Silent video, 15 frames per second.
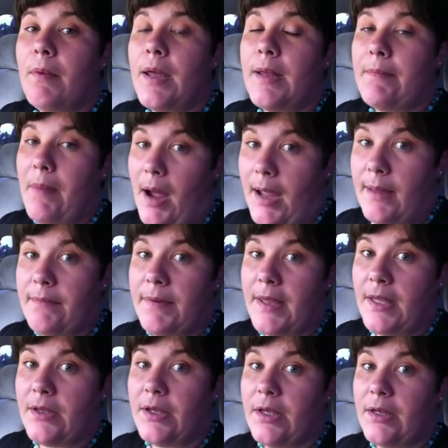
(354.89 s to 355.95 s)
in my
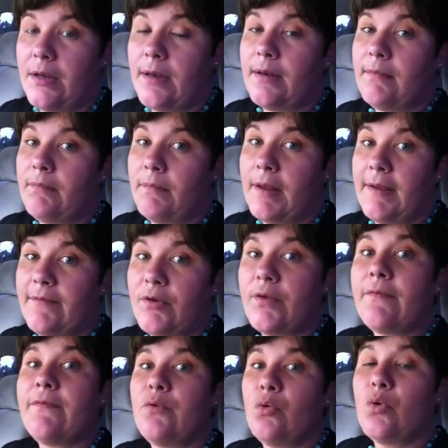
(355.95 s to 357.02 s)
opinion, even a
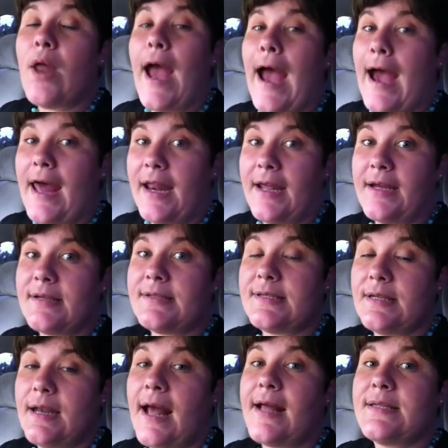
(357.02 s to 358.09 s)
food addict,
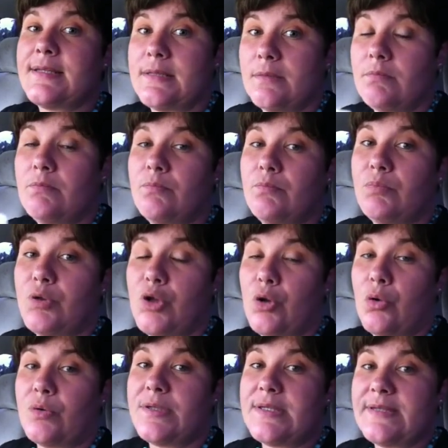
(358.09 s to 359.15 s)
and had some,
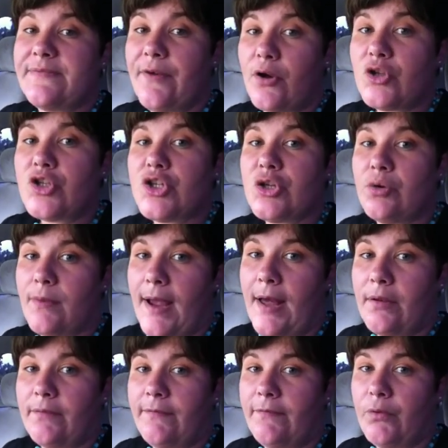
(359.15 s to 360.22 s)
dysfunction
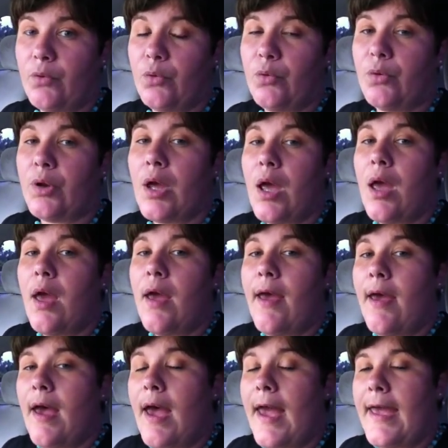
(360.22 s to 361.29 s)
around food.
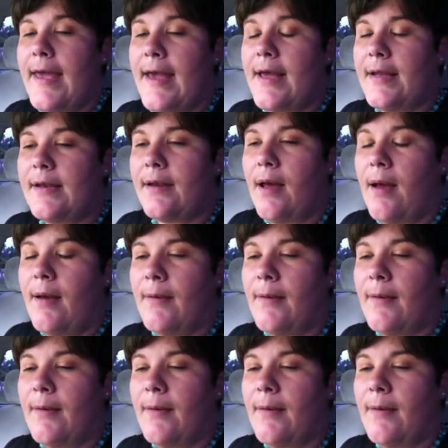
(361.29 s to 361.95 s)
And,